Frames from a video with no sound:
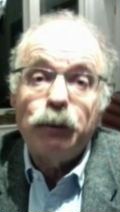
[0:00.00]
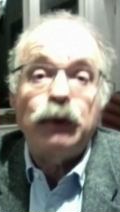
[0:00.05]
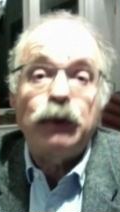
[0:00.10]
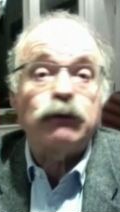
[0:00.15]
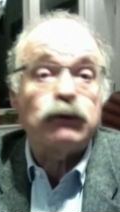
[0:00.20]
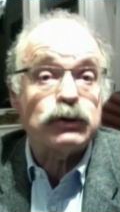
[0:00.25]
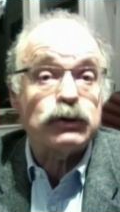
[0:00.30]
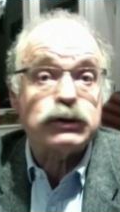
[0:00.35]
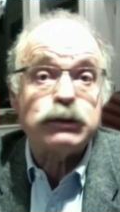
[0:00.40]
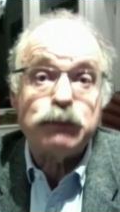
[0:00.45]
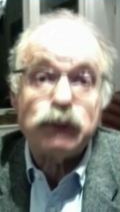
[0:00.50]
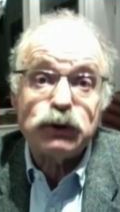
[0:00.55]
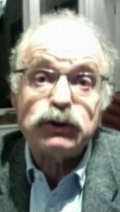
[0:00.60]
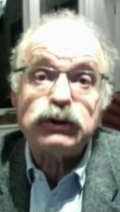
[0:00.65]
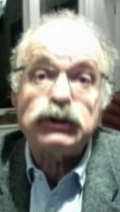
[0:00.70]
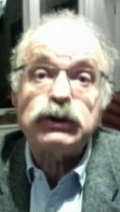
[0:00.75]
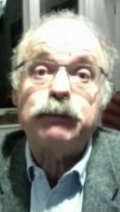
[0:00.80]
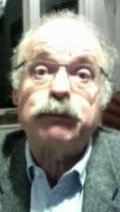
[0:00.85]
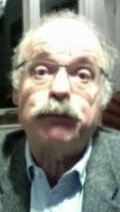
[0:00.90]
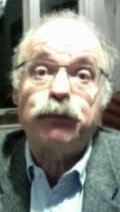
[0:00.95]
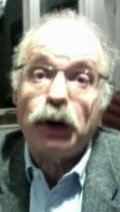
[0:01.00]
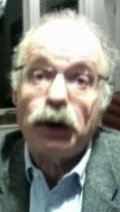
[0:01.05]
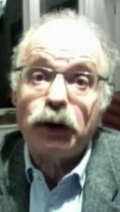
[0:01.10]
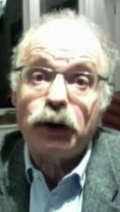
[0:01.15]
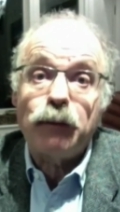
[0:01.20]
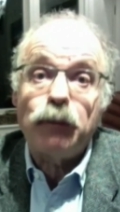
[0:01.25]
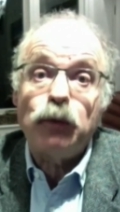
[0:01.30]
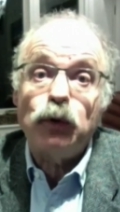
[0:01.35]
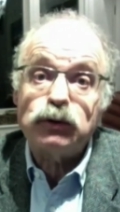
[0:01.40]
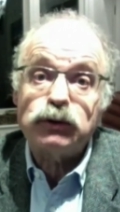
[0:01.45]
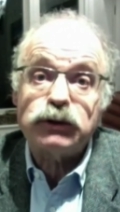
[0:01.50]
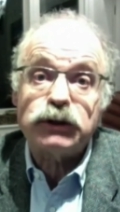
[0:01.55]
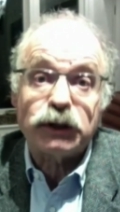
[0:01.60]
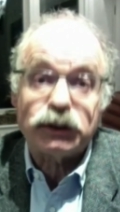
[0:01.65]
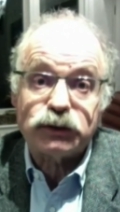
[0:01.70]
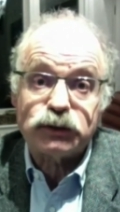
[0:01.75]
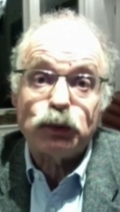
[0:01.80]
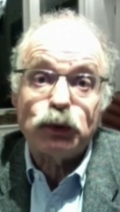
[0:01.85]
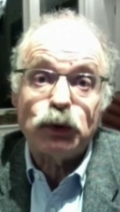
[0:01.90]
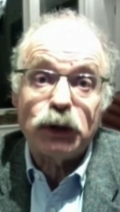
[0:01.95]
But of course, the booster program also
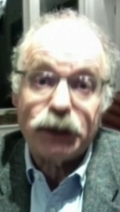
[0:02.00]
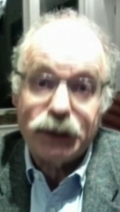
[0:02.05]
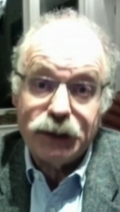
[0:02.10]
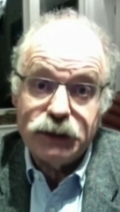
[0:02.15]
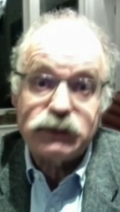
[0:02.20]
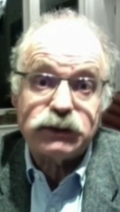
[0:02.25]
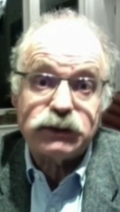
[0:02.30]
doesn't work